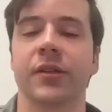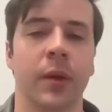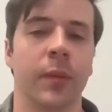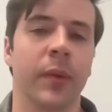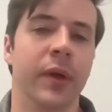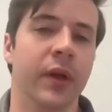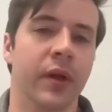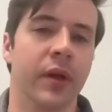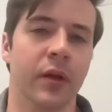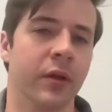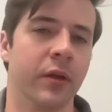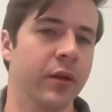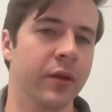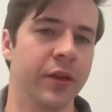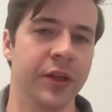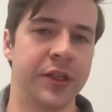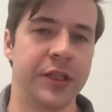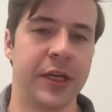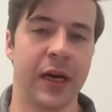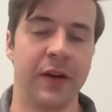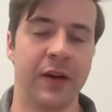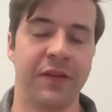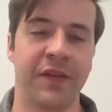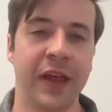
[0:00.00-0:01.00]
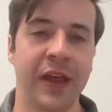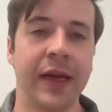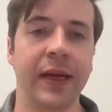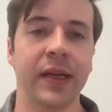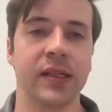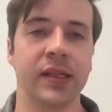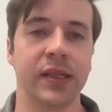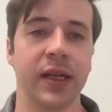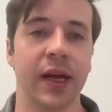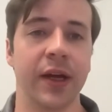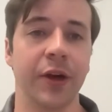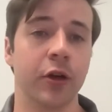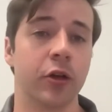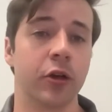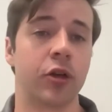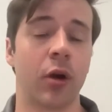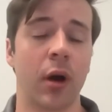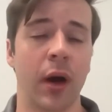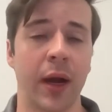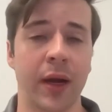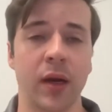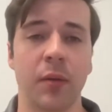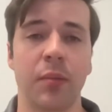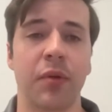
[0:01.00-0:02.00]
I mean, the tough thing is that you're
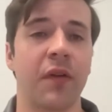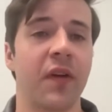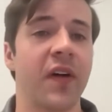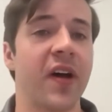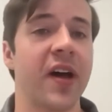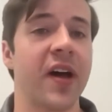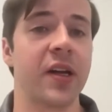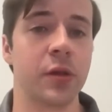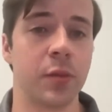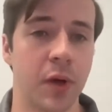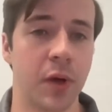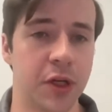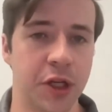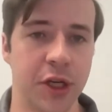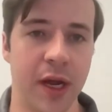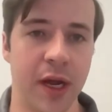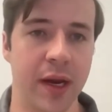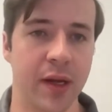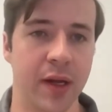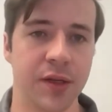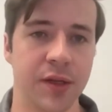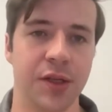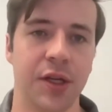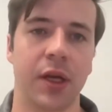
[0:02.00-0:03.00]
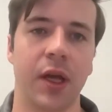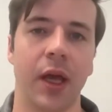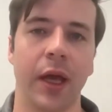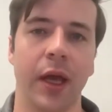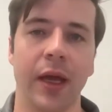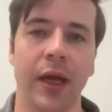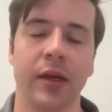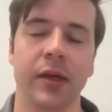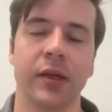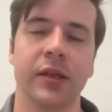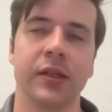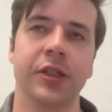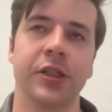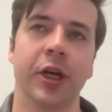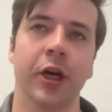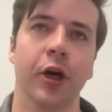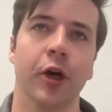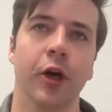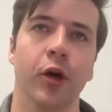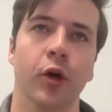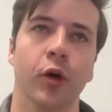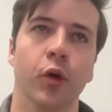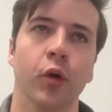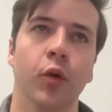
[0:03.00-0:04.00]
trying to provide as much data as you can.
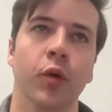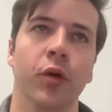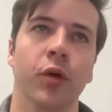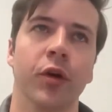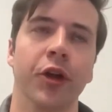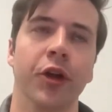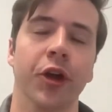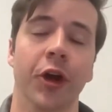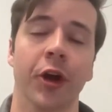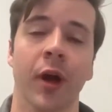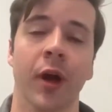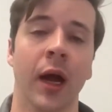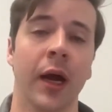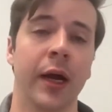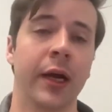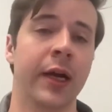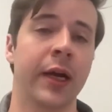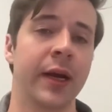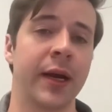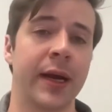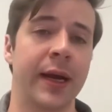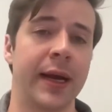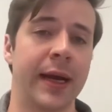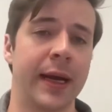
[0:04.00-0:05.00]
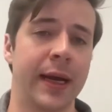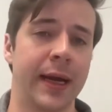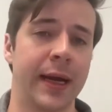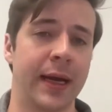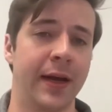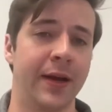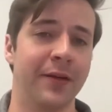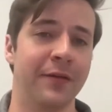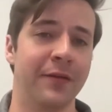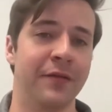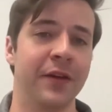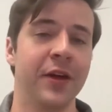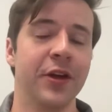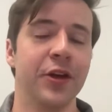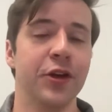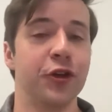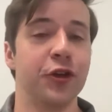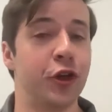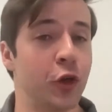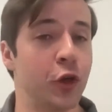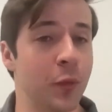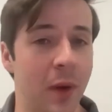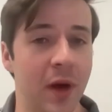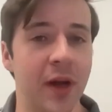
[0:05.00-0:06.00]
So you're not going to have
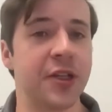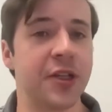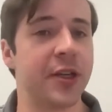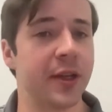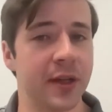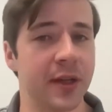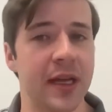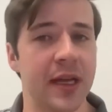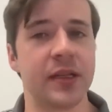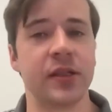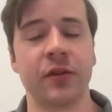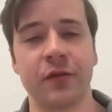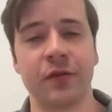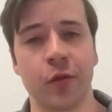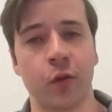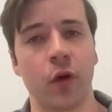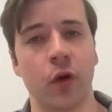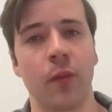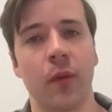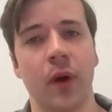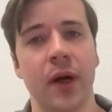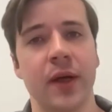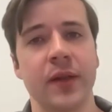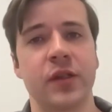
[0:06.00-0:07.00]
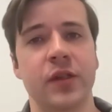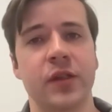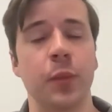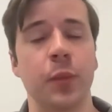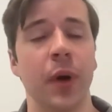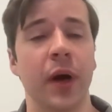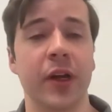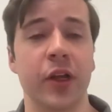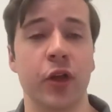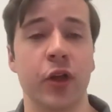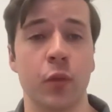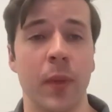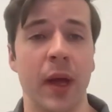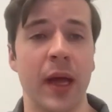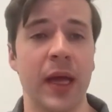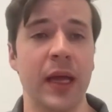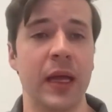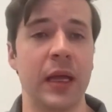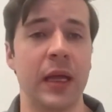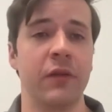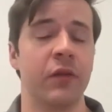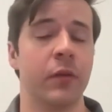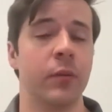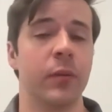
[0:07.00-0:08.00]
too much at less than four months, but you may
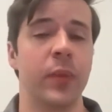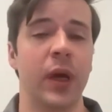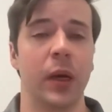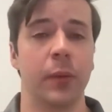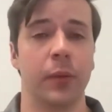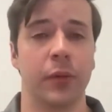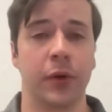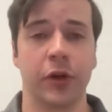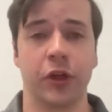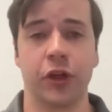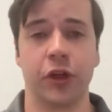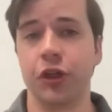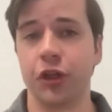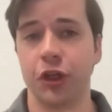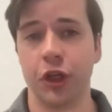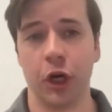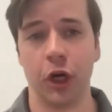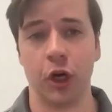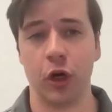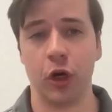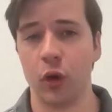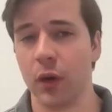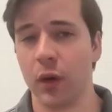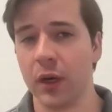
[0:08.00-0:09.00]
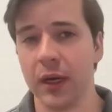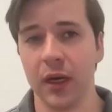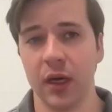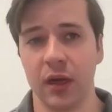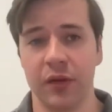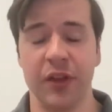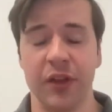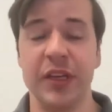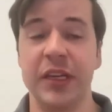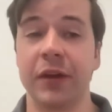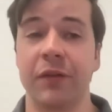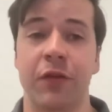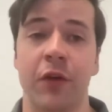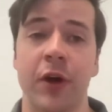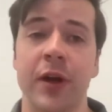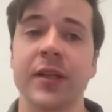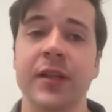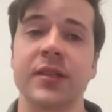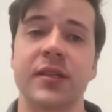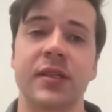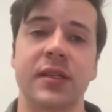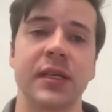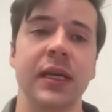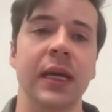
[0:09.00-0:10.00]
even be able to just show the
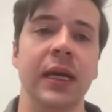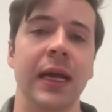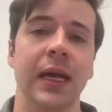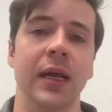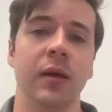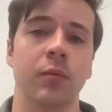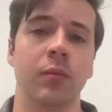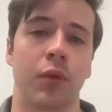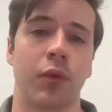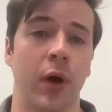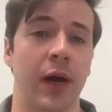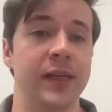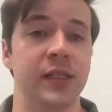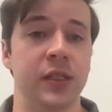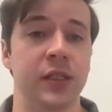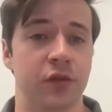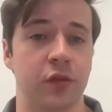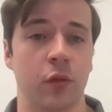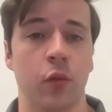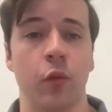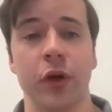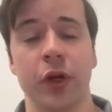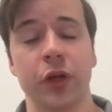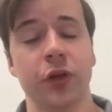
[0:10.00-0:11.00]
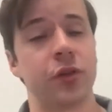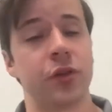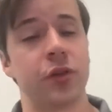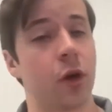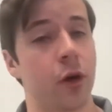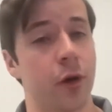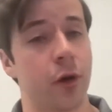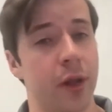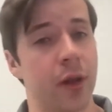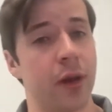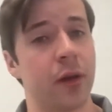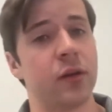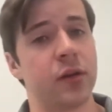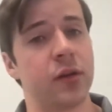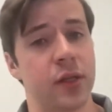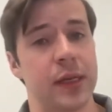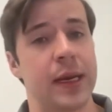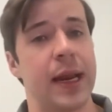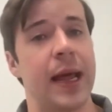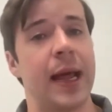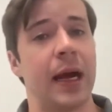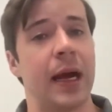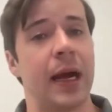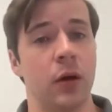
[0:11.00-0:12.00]
difference in prices from when you started to
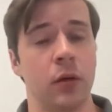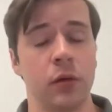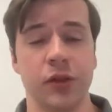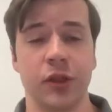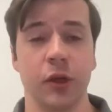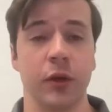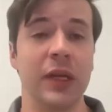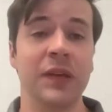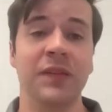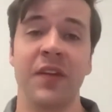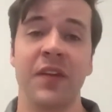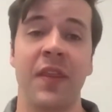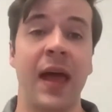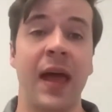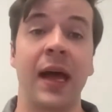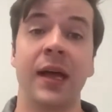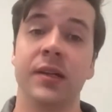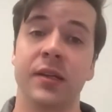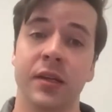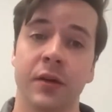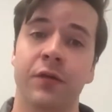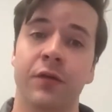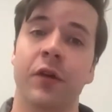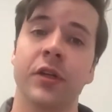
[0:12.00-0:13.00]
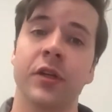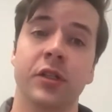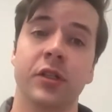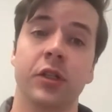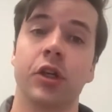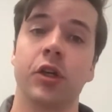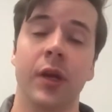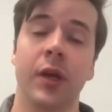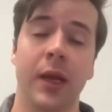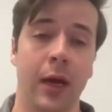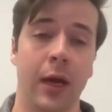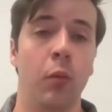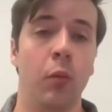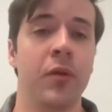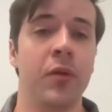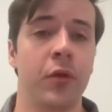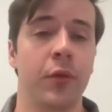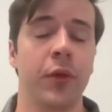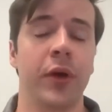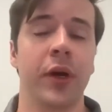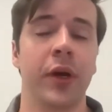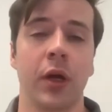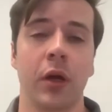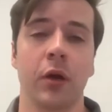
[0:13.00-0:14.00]
now. So even that difference could help in the
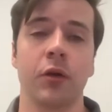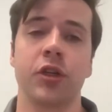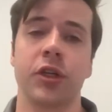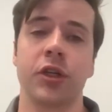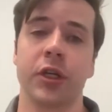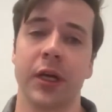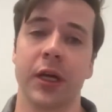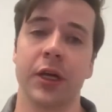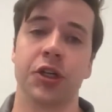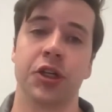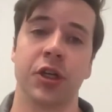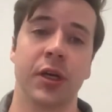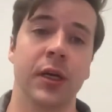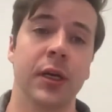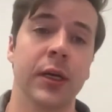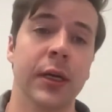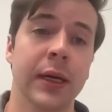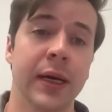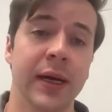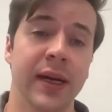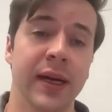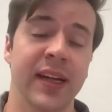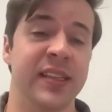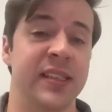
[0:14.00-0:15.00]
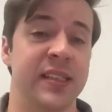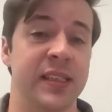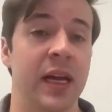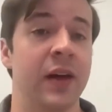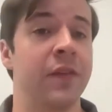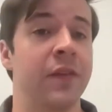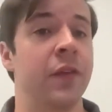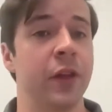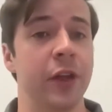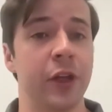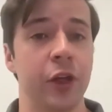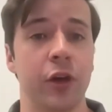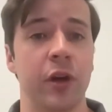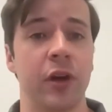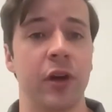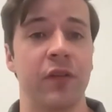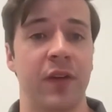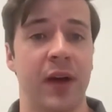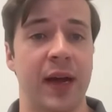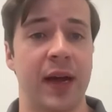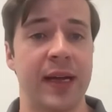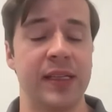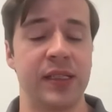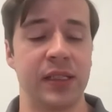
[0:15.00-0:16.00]
renegotiation. It's definitely good
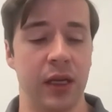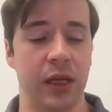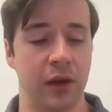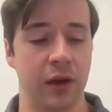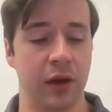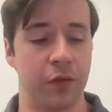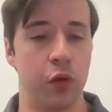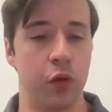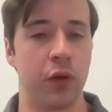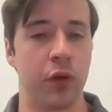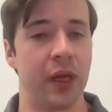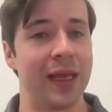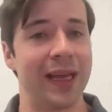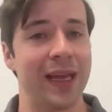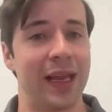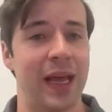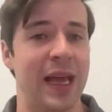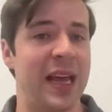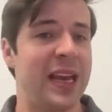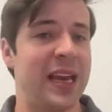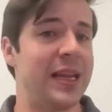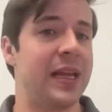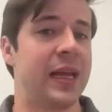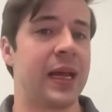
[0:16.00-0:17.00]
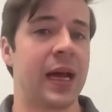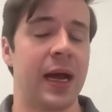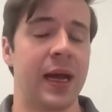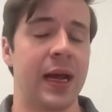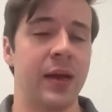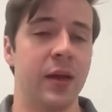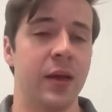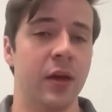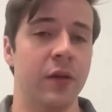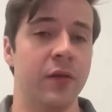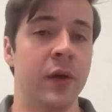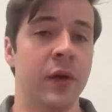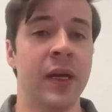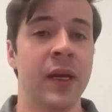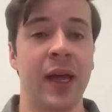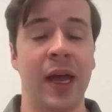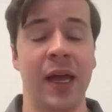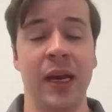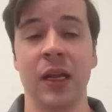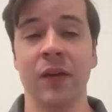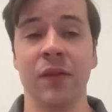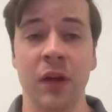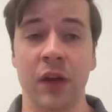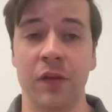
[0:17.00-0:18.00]
advice that if you can get any kind of, and
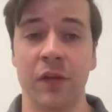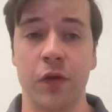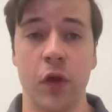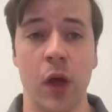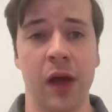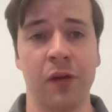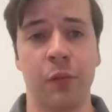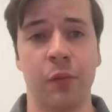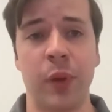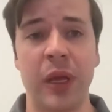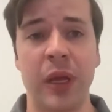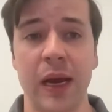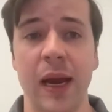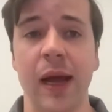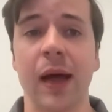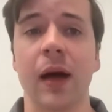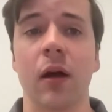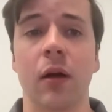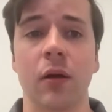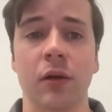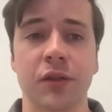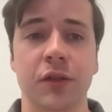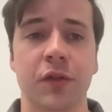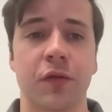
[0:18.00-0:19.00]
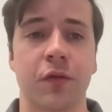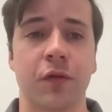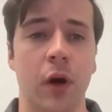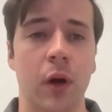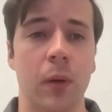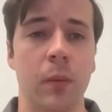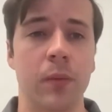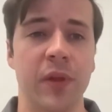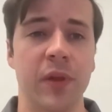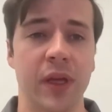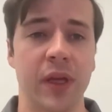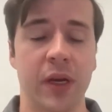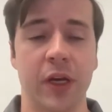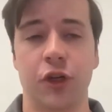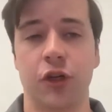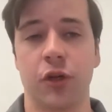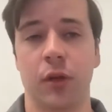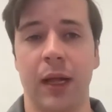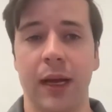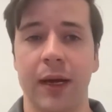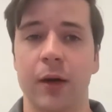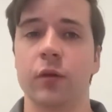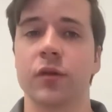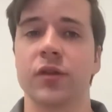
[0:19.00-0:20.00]
even if you have P&Ls from the
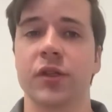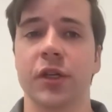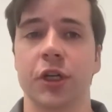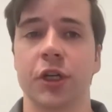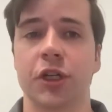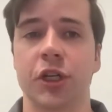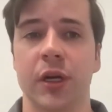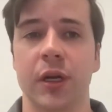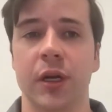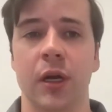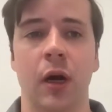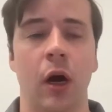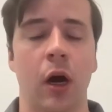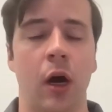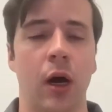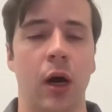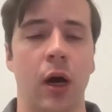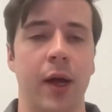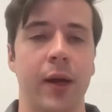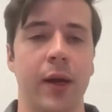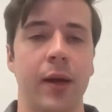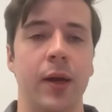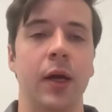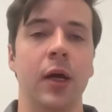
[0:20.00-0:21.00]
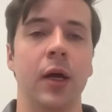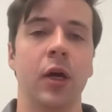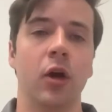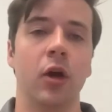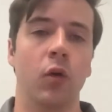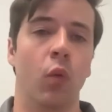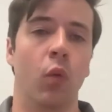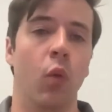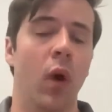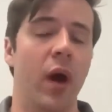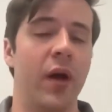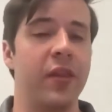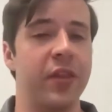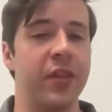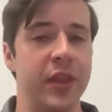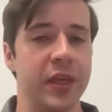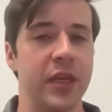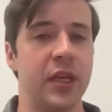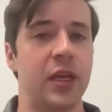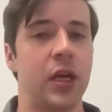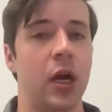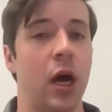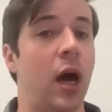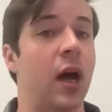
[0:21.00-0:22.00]
initial acquisition on what
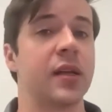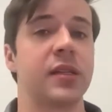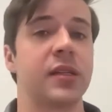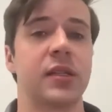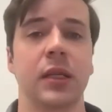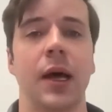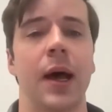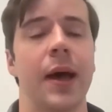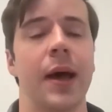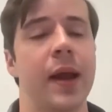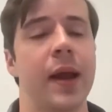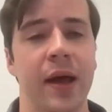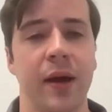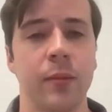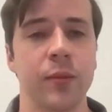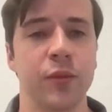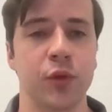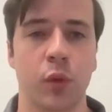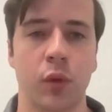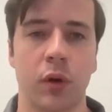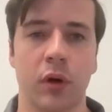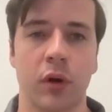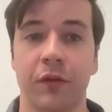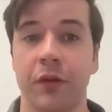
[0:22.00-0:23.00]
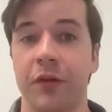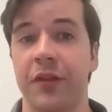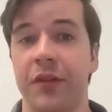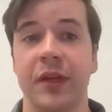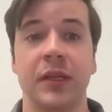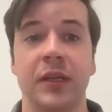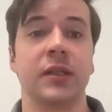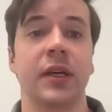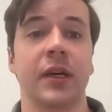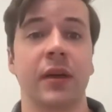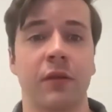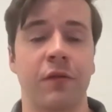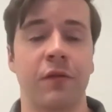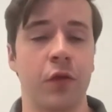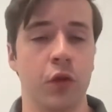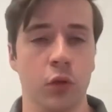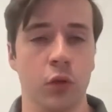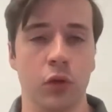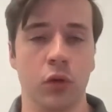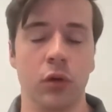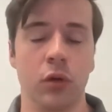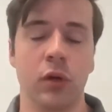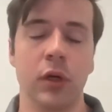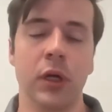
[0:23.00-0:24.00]
the cost line items were for things like
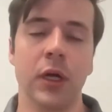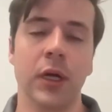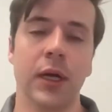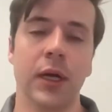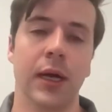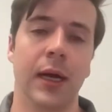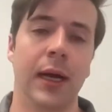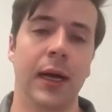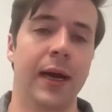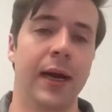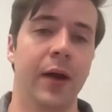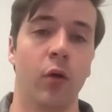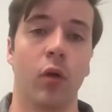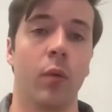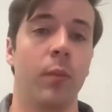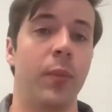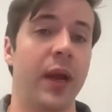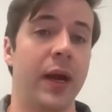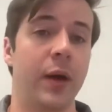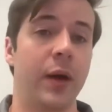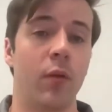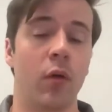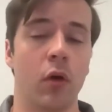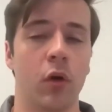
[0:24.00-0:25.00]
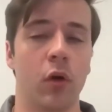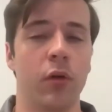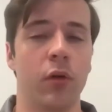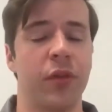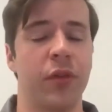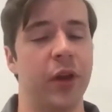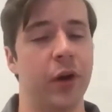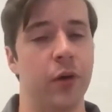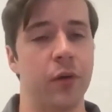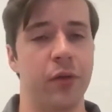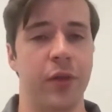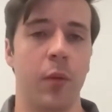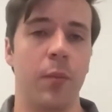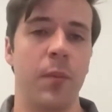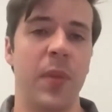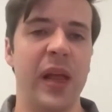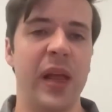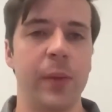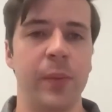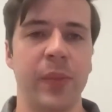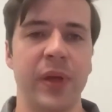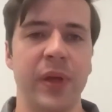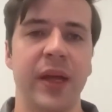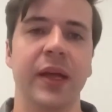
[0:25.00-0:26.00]
fuel uh, or payroll, there, there may
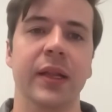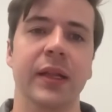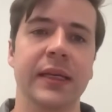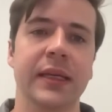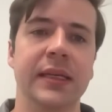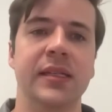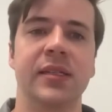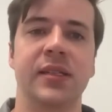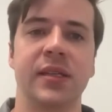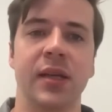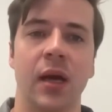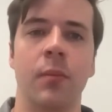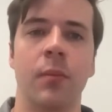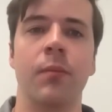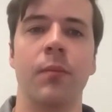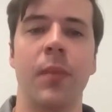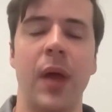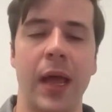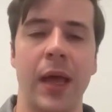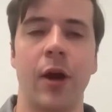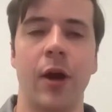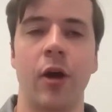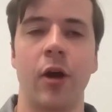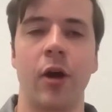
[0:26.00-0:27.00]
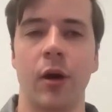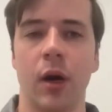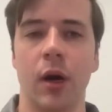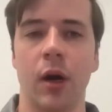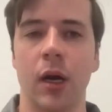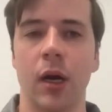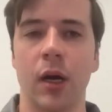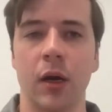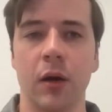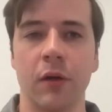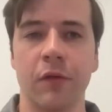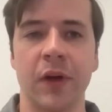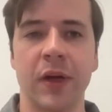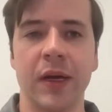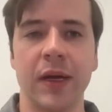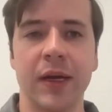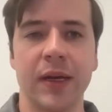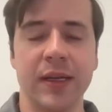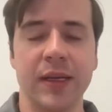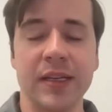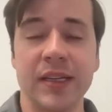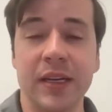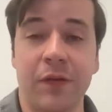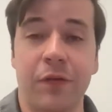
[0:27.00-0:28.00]
be at least some manner of
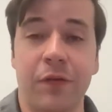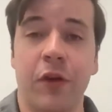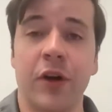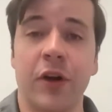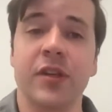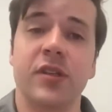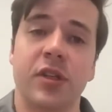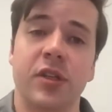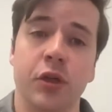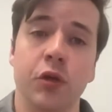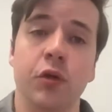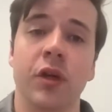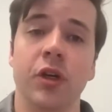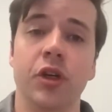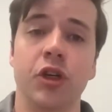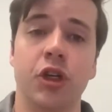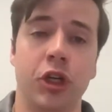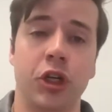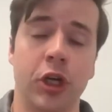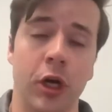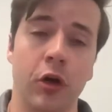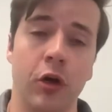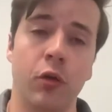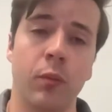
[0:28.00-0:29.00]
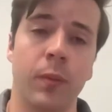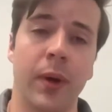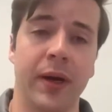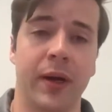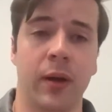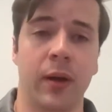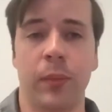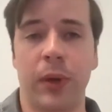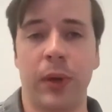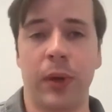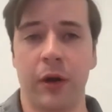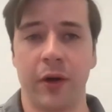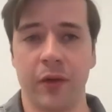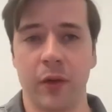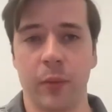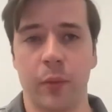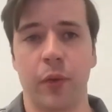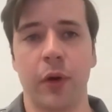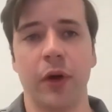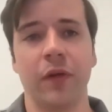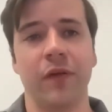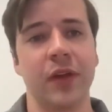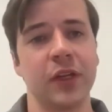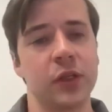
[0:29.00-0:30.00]
difference you can show by comparing the
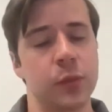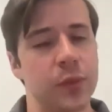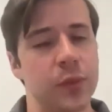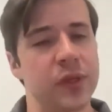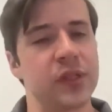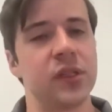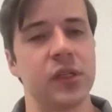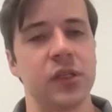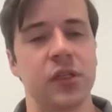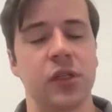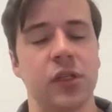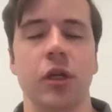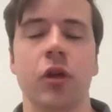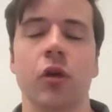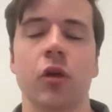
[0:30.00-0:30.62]
previous business to